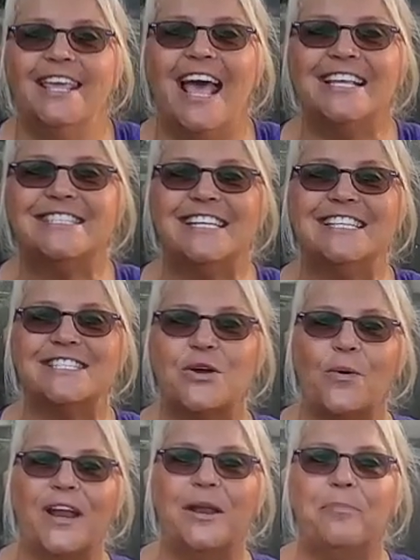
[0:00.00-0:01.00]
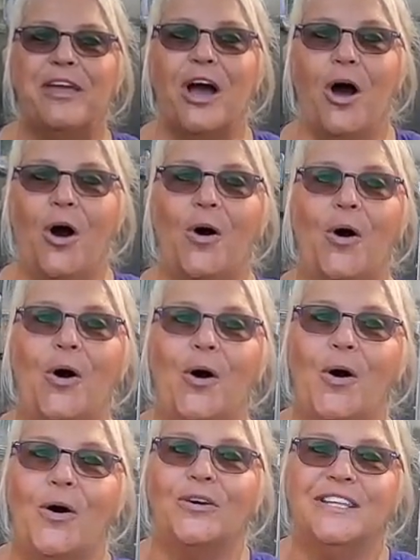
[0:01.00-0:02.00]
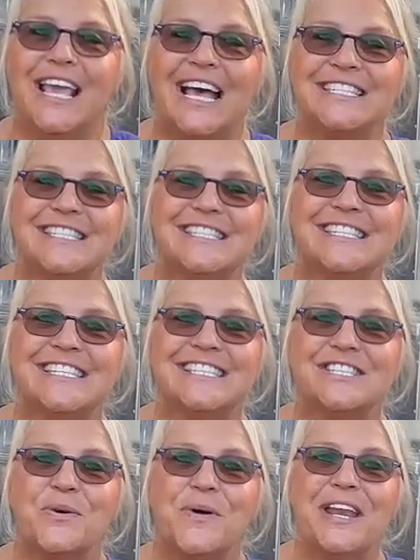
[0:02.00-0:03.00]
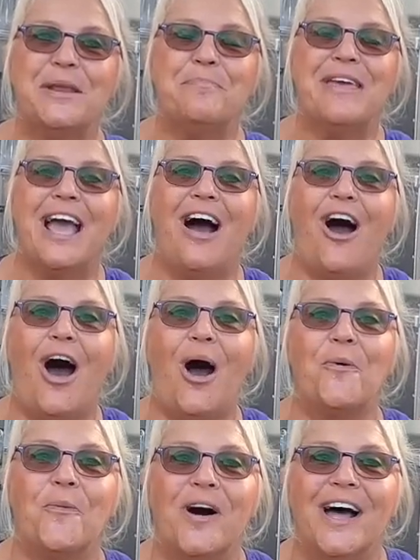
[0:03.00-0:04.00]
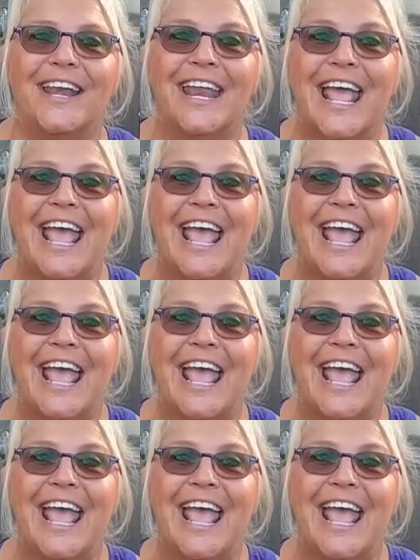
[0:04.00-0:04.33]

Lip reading: Yes, it's going to be a it's going to be a hot one.